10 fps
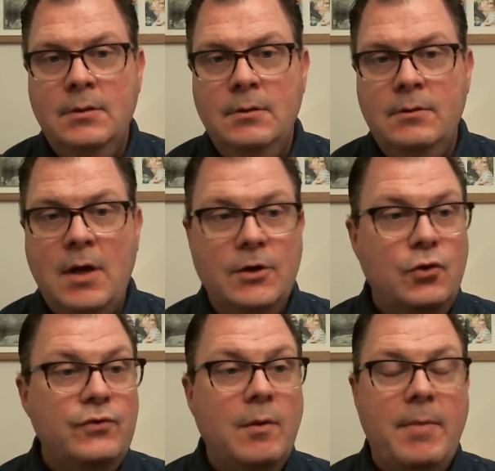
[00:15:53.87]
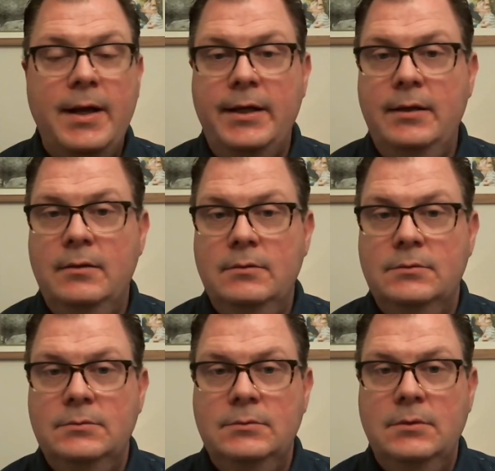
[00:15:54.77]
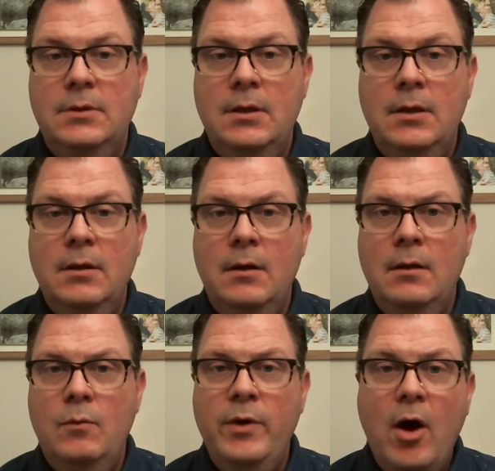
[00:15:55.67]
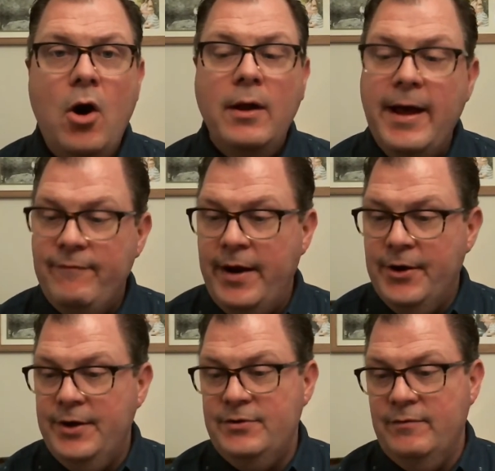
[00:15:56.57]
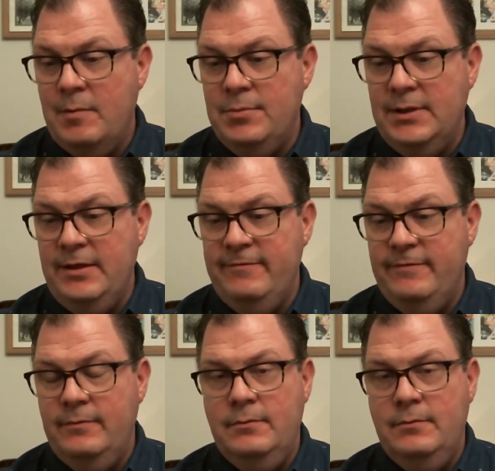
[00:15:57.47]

Talk to somebody. We all have areas of unbelief.